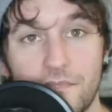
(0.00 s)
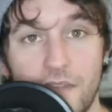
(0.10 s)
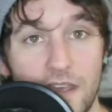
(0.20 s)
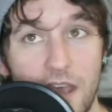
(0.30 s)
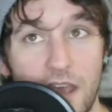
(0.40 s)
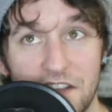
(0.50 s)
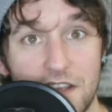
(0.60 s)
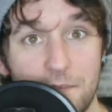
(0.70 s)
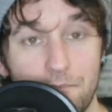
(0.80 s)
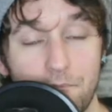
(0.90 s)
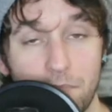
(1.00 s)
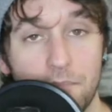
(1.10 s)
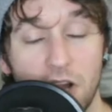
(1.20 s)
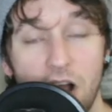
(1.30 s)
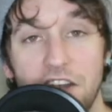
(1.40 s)
as a
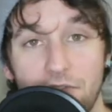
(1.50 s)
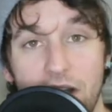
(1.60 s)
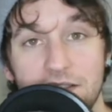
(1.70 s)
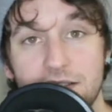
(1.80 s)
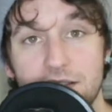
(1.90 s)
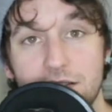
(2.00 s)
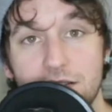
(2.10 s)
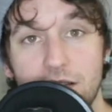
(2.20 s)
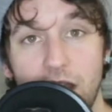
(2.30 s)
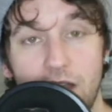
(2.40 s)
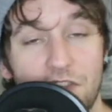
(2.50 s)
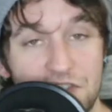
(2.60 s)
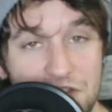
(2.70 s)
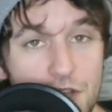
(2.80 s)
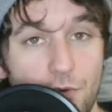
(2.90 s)
plot device in the
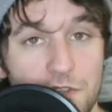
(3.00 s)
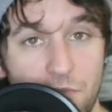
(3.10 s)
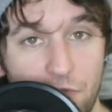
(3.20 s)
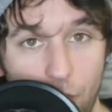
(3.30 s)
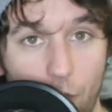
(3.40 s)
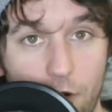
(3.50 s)
sequels before.